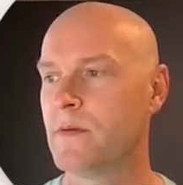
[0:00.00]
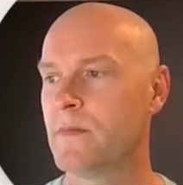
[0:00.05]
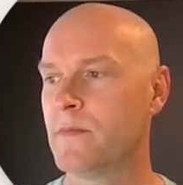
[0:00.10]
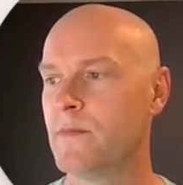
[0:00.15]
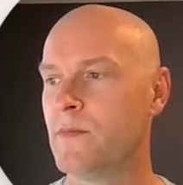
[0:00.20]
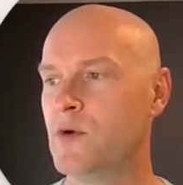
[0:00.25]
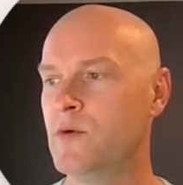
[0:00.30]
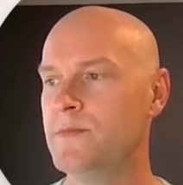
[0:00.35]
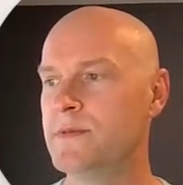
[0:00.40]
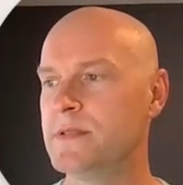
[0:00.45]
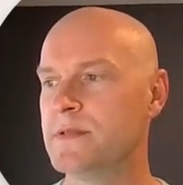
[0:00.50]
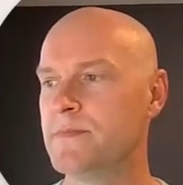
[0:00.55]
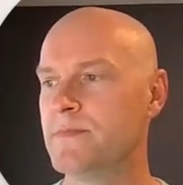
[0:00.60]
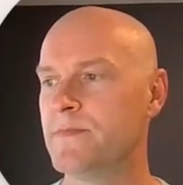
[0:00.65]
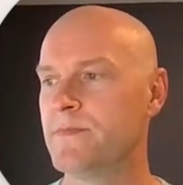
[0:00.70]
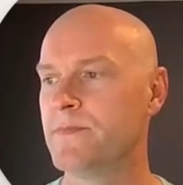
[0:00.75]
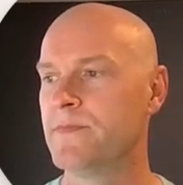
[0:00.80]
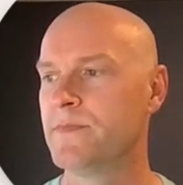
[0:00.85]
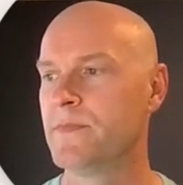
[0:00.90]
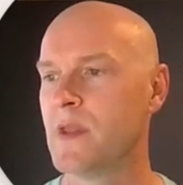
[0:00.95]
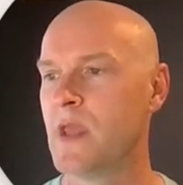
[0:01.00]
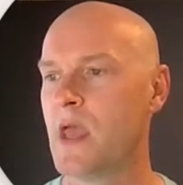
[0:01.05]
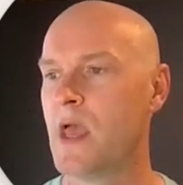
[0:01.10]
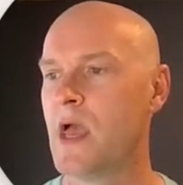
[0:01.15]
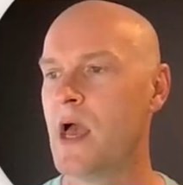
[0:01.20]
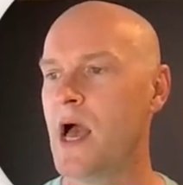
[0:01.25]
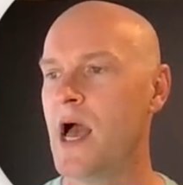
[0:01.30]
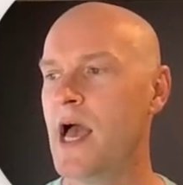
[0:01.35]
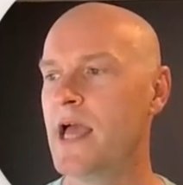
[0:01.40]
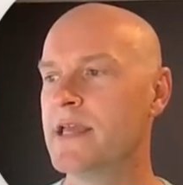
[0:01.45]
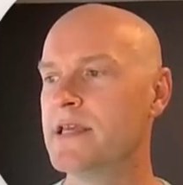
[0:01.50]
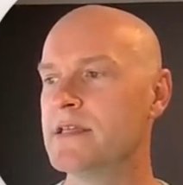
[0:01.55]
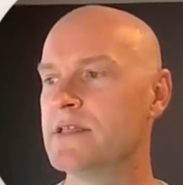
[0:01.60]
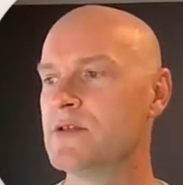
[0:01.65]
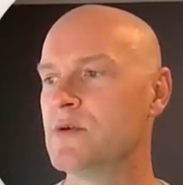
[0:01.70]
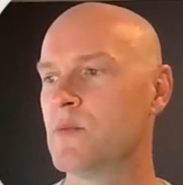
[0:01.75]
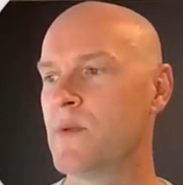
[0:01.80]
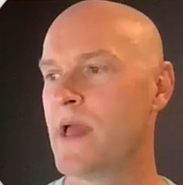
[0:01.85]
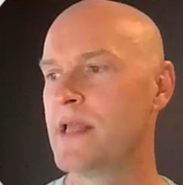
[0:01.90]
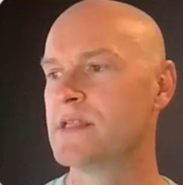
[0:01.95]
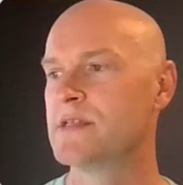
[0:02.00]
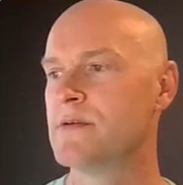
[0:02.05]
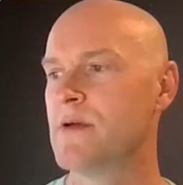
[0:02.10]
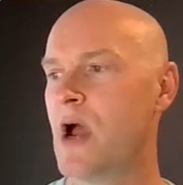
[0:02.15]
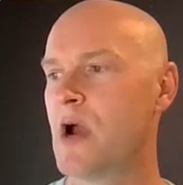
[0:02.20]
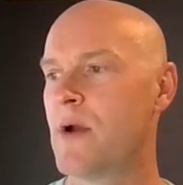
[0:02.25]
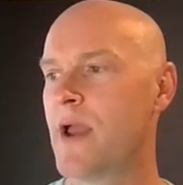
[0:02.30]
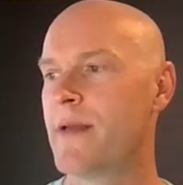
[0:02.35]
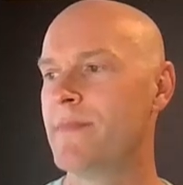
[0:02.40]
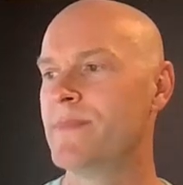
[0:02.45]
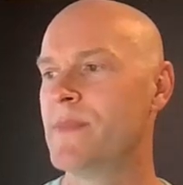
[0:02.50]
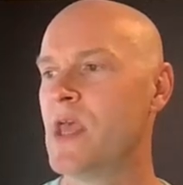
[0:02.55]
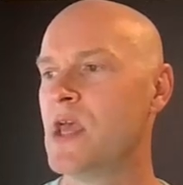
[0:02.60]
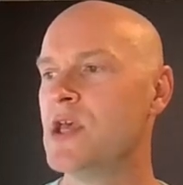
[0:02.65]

Oops. Highest rent. All right.